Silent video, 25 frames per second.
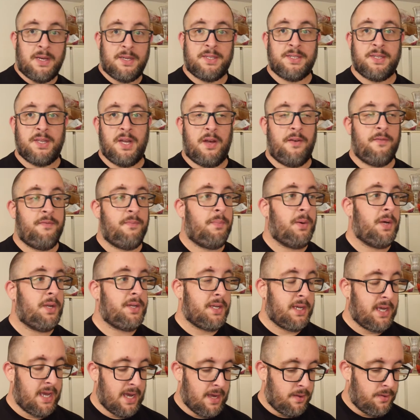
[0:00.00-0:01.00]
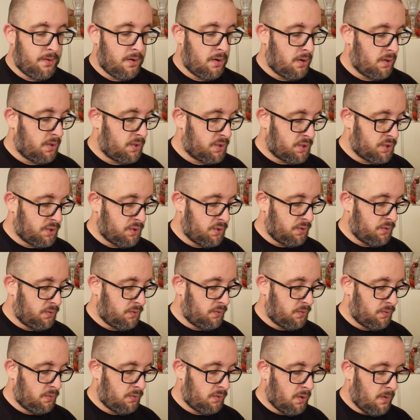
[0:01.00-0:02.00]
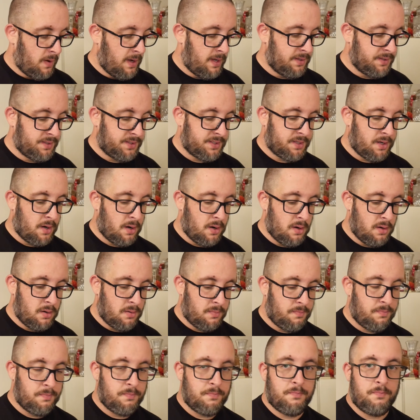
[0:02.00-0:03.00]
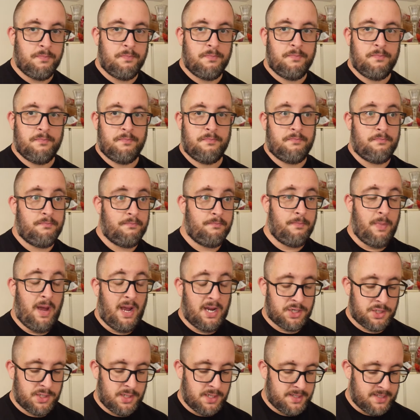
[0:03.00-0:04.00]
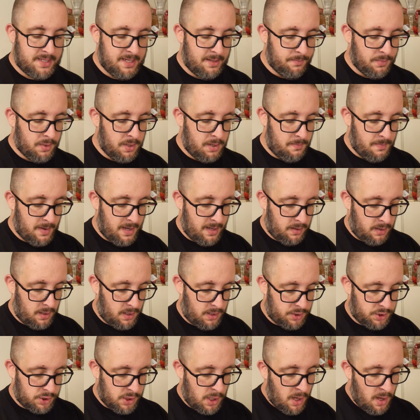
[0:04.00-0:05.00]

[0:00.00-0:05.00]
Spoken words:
stuff put together to go ahead and start actually assembling my lunch.